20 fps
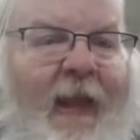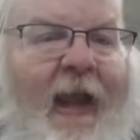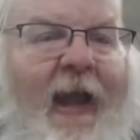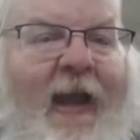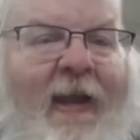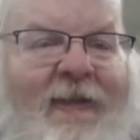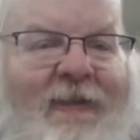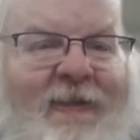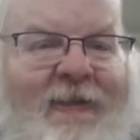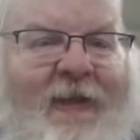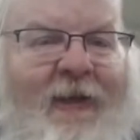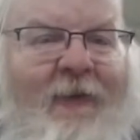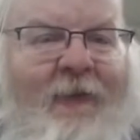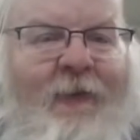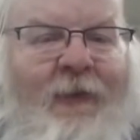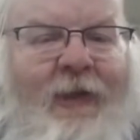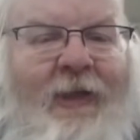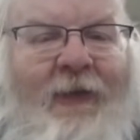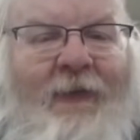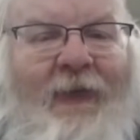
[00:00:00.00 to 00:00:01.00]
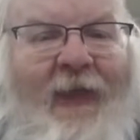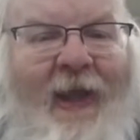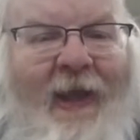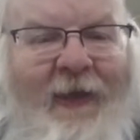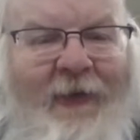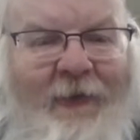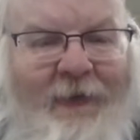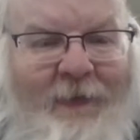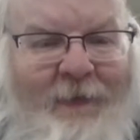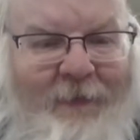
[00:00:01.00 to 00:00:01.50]
I just got rid of that.
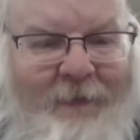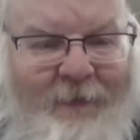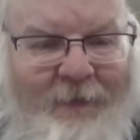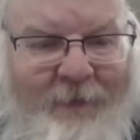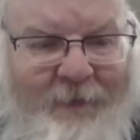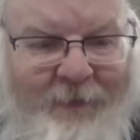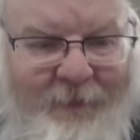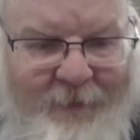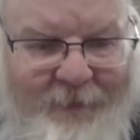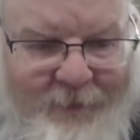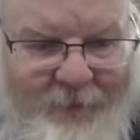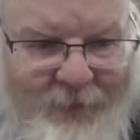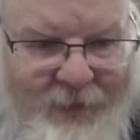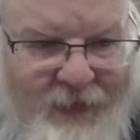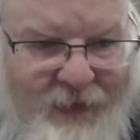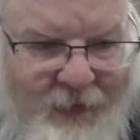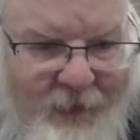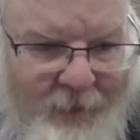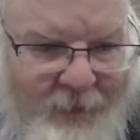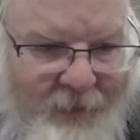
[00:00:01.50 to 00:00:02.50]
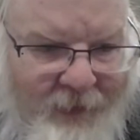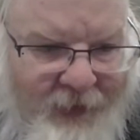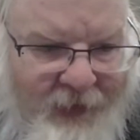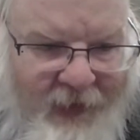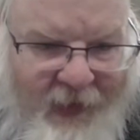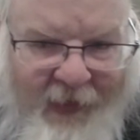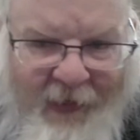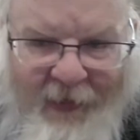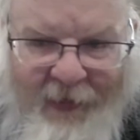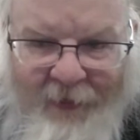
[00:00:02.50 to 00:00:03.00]
So we're
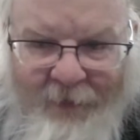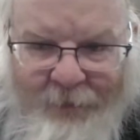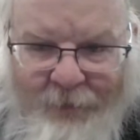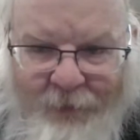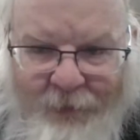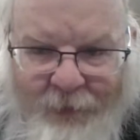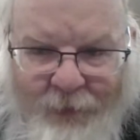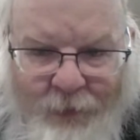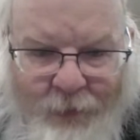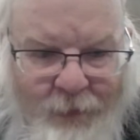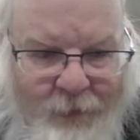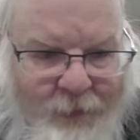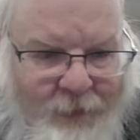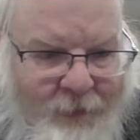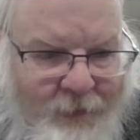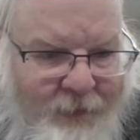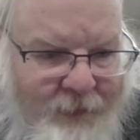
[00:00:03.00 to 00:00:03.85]
going to have to